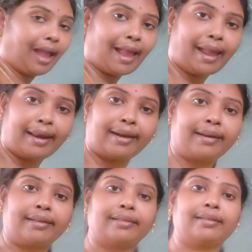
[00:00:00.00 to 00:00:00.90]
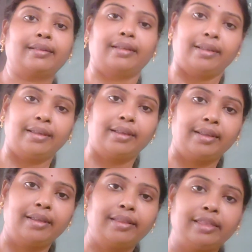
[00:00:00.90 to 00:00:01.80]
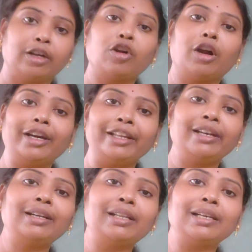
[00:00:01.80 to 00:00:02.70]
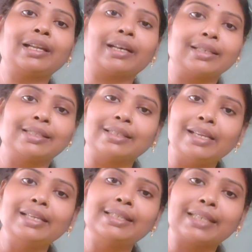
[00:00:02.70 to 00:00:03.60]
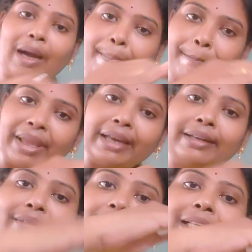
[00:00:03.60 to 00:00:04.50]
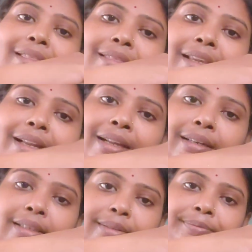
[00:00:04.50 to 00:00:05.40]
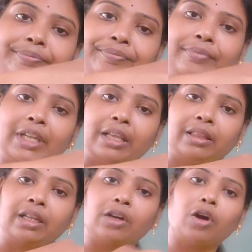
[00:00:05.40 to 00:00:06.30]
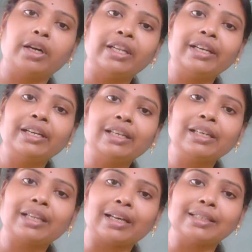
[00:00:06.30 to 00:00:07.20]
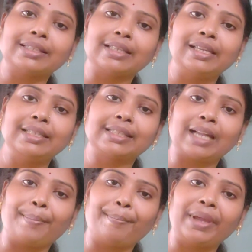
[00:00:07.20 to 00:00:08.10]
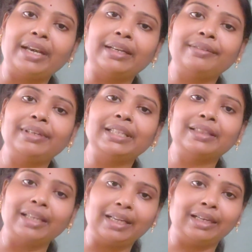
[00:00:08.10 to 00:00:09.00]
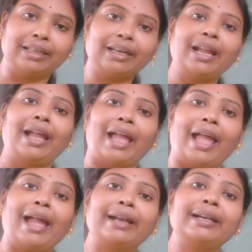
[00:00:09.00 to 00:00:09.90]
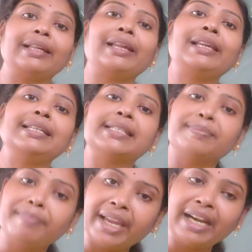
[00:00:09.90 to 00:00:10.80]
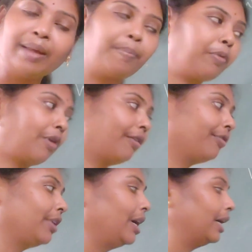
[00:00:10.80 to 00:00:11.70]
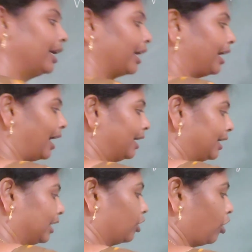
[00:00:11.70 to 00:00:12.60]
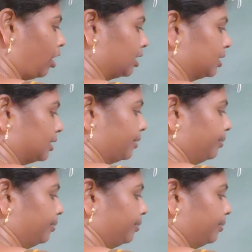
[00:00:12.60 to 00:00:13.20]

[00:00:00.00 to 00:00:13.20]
And the continental crust is comparatively thicker. The continental crust is comparatively thicker and is made up of granitic rocks.